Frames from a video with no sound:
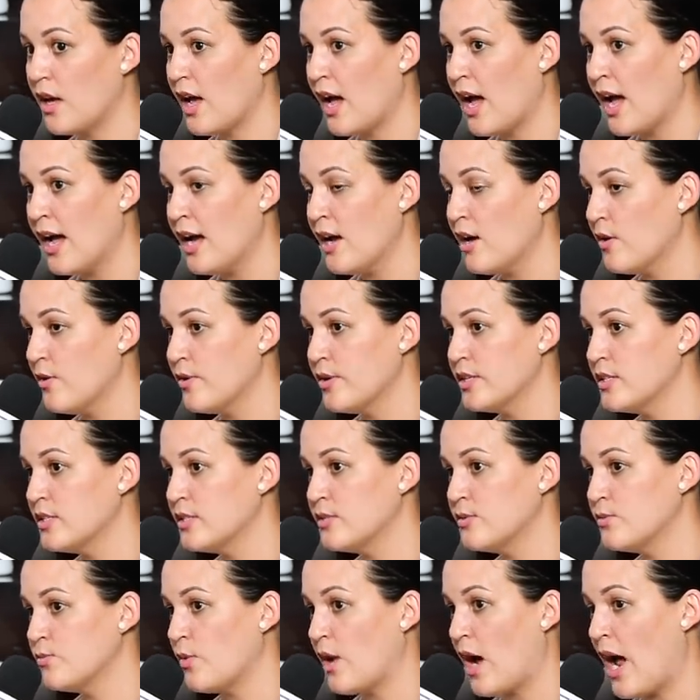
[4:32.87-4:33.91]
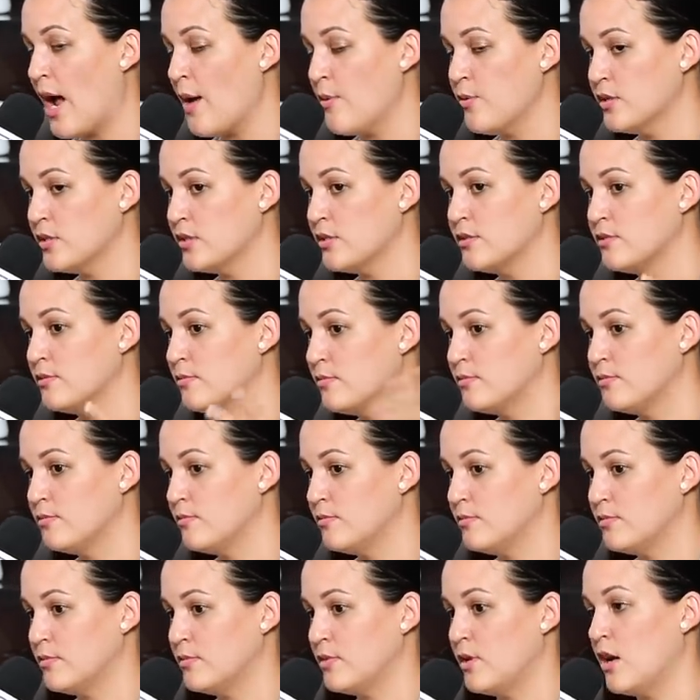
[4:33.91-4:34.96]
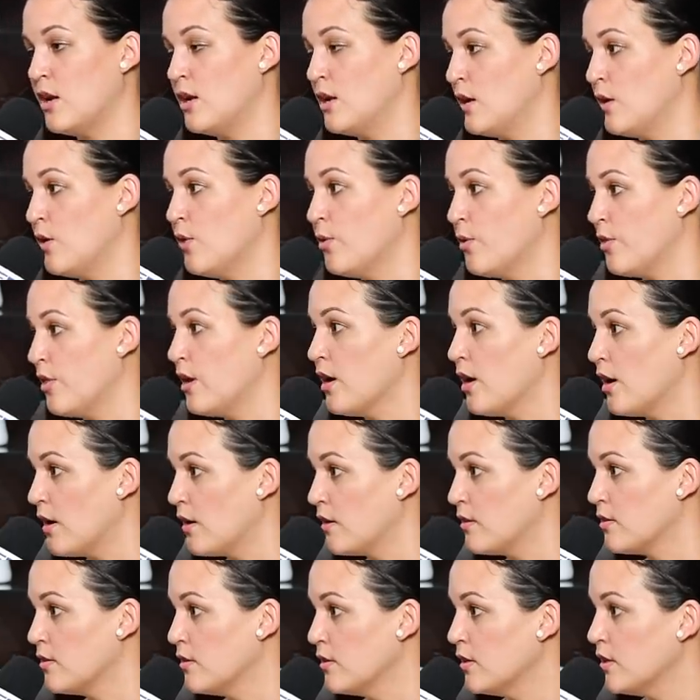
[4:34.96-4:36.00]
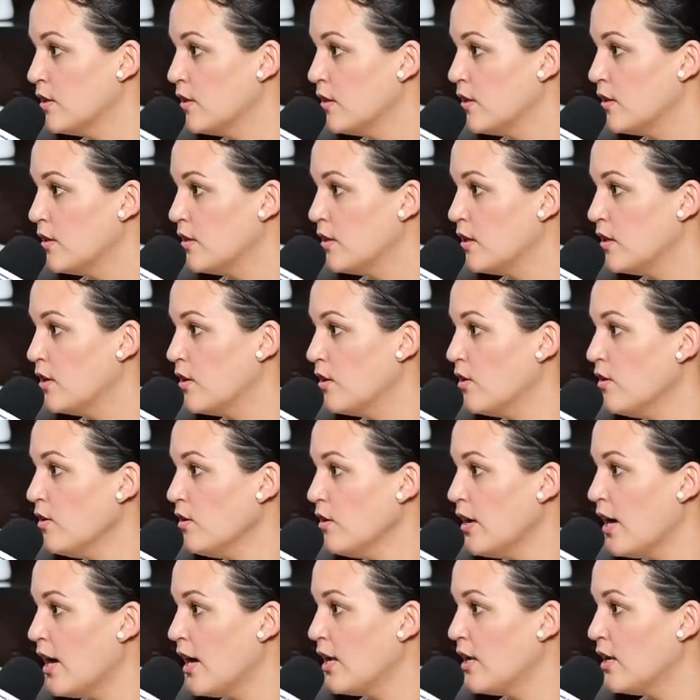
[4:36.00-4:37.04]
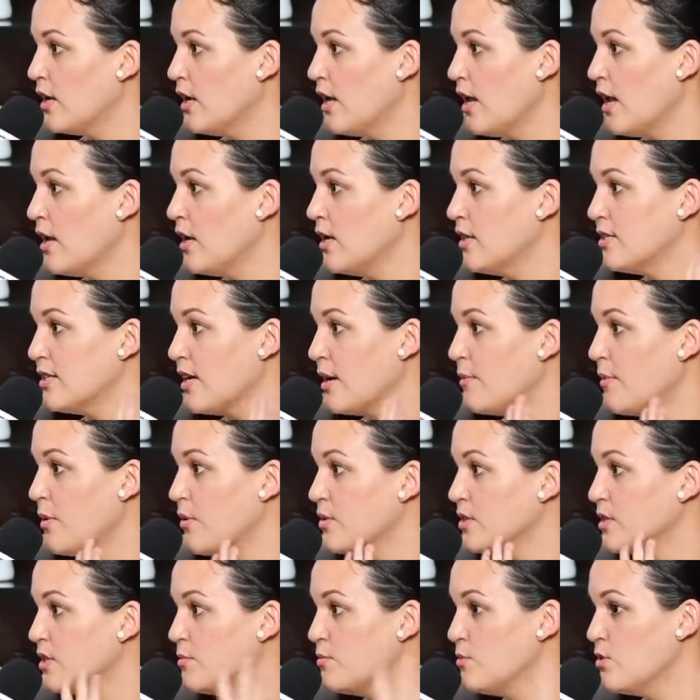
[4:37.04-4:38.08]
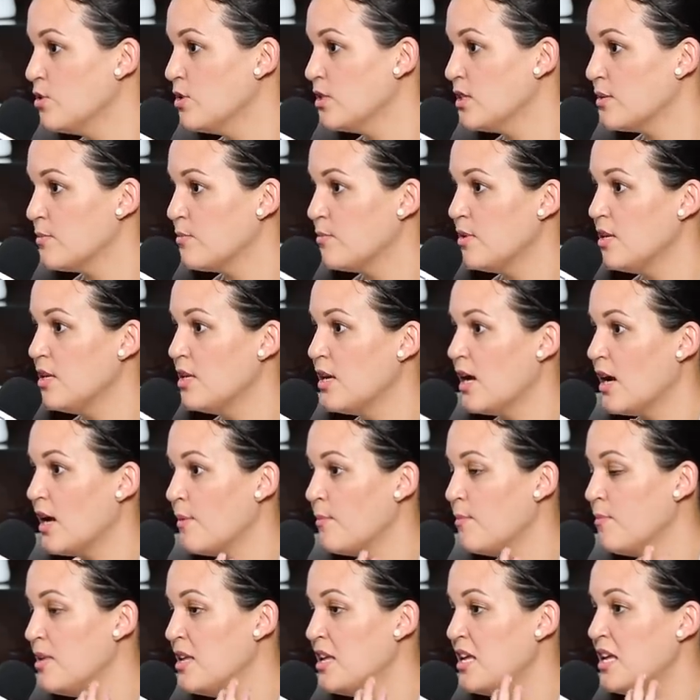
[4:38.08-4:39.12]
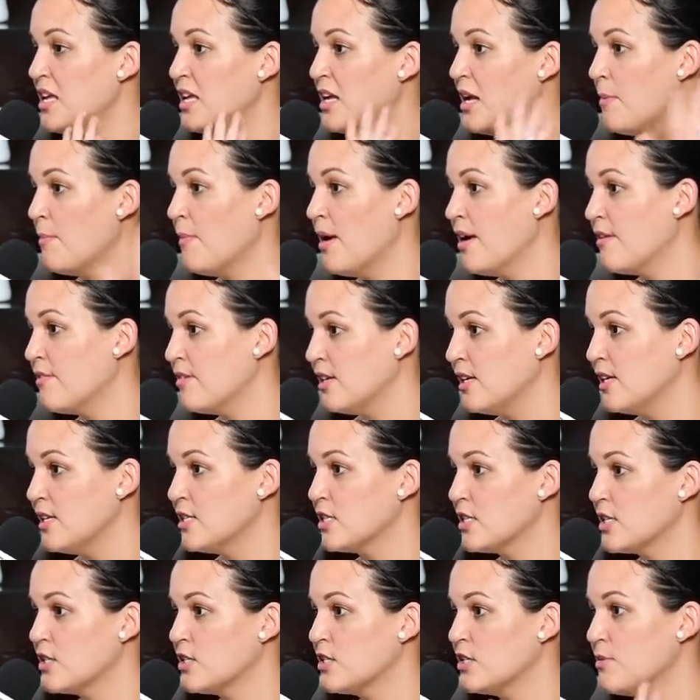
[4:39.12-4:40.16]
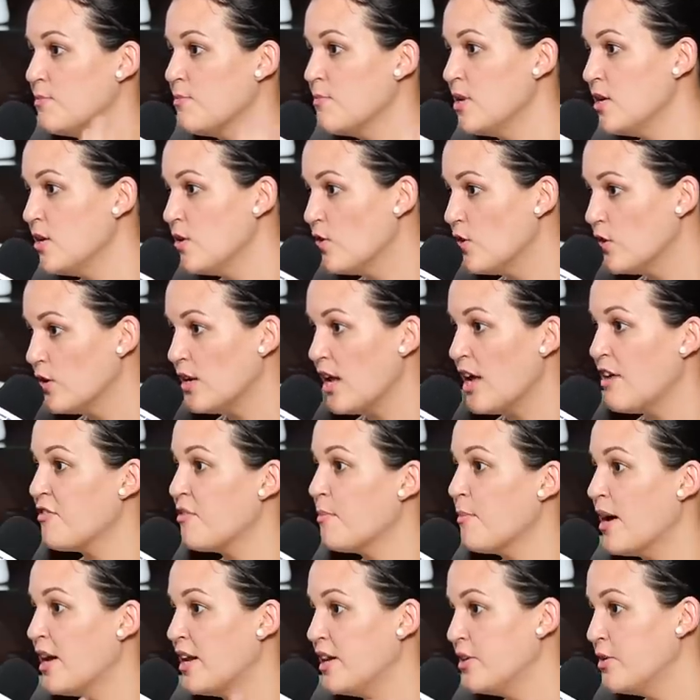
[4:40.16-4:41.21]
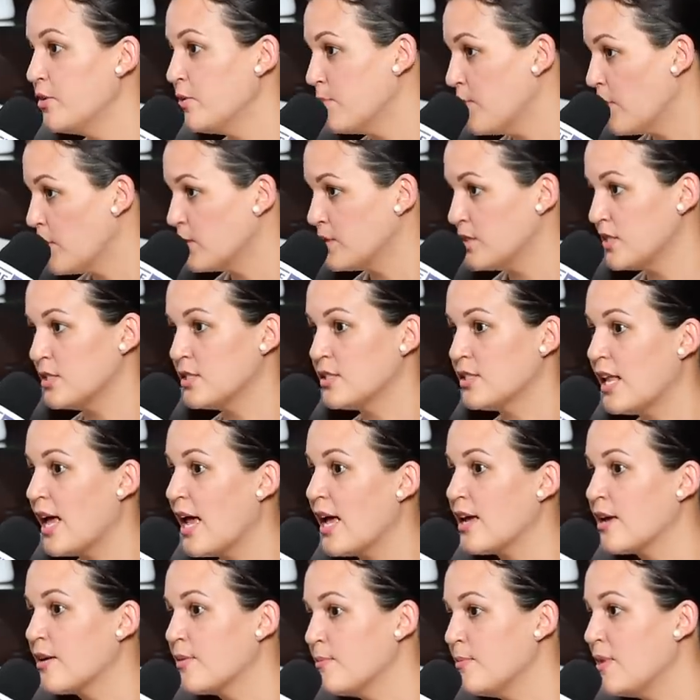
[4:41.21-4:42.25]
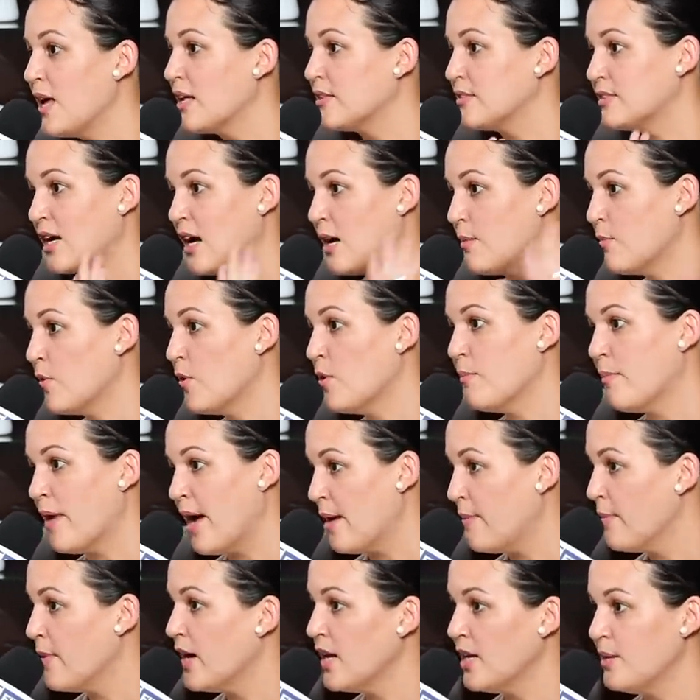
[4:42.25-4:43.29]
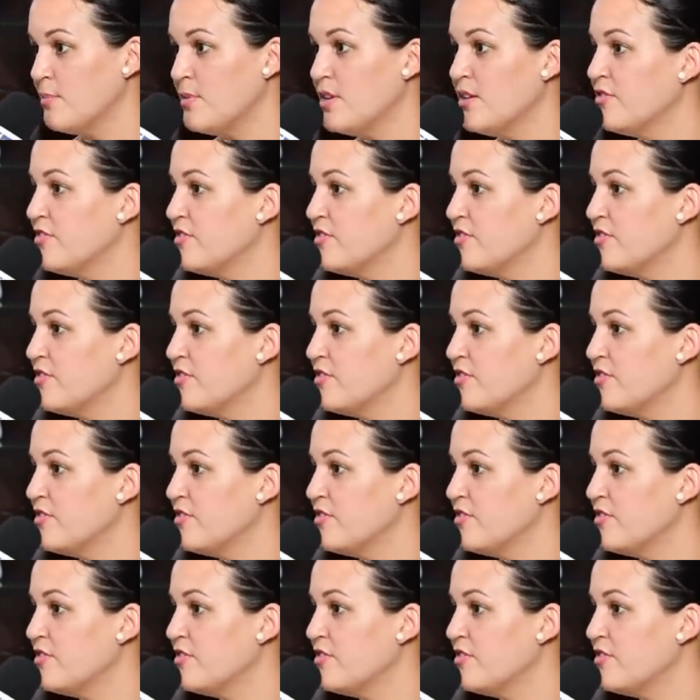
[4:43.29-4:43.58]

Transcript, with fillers: I always I wasn't gotta go there. Mm. mm. You know? And anytime I was in music, me me in my relationship, me good, everybody know about it. Like yeah. me I talk about my man, me